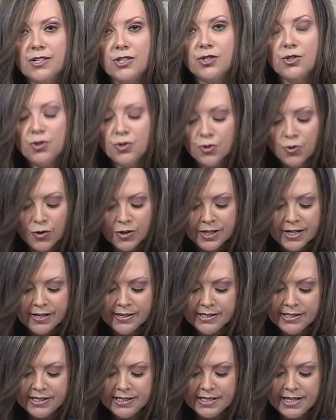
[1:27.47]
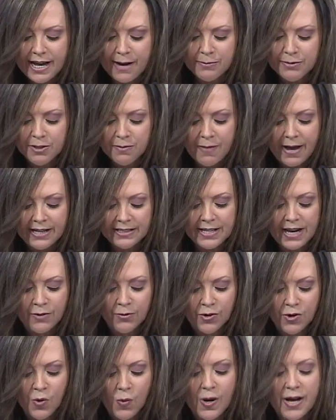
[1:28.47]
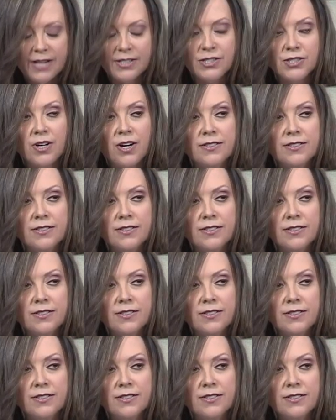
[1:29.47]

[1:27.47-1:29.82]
extraordinary step to make that request